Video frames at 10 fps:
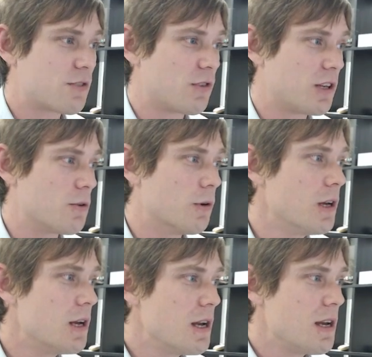is really cool.
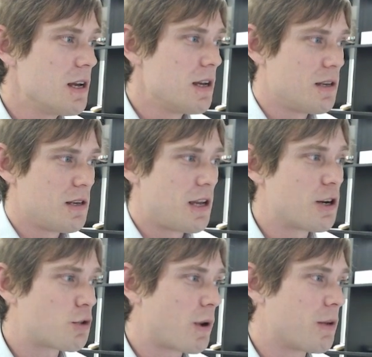
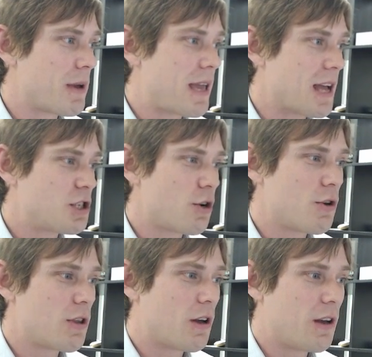Here's one that we can show
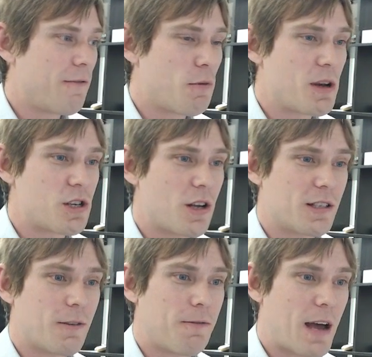you the information on. This
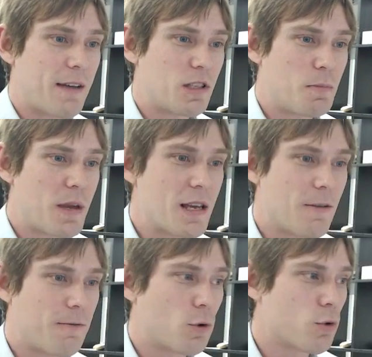is a 5-speed
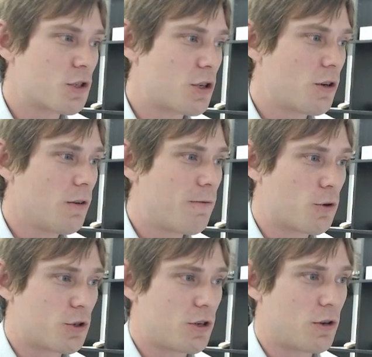Forester
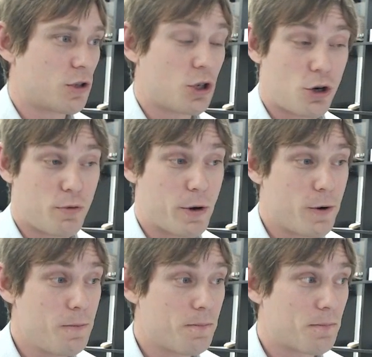
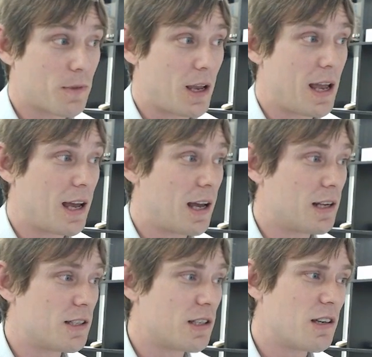Turbo,
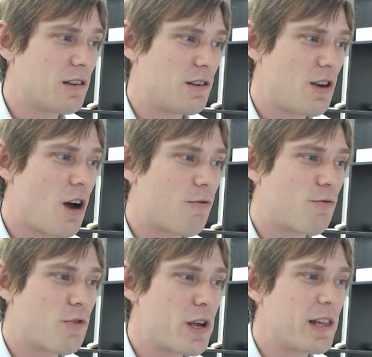and not
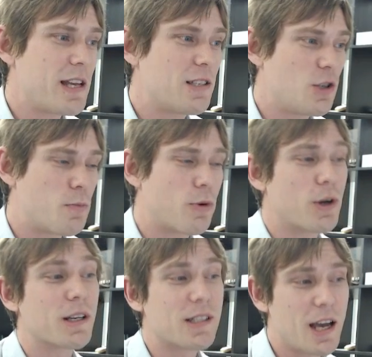really super
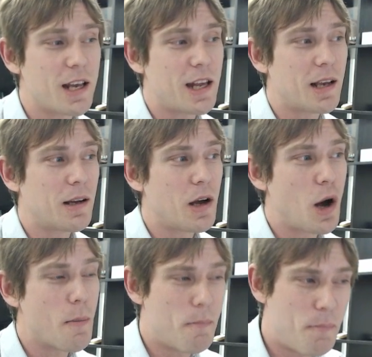exciting,
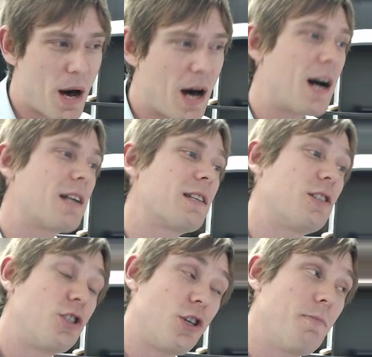but
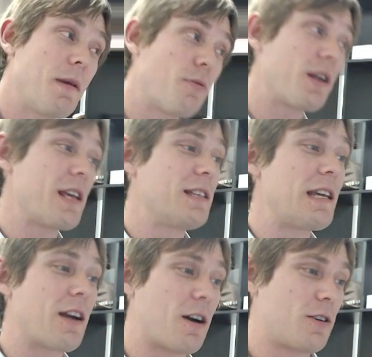should be a pretty
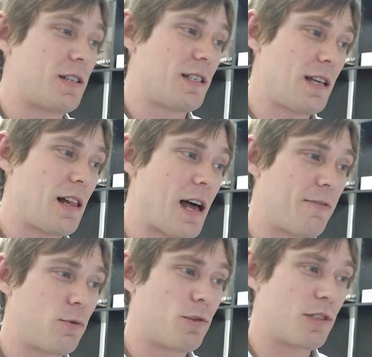easy car to sell
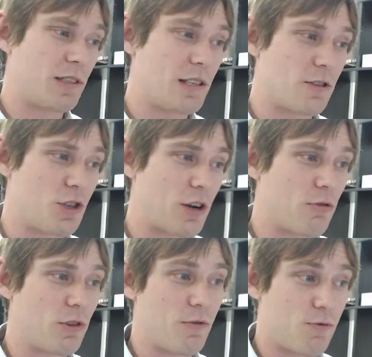afterwards because these are
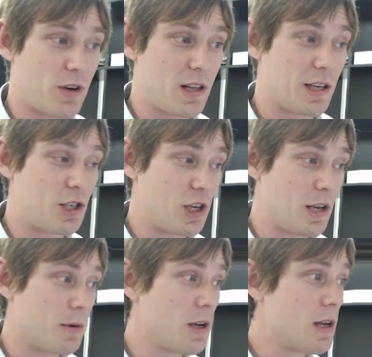generally really cheap.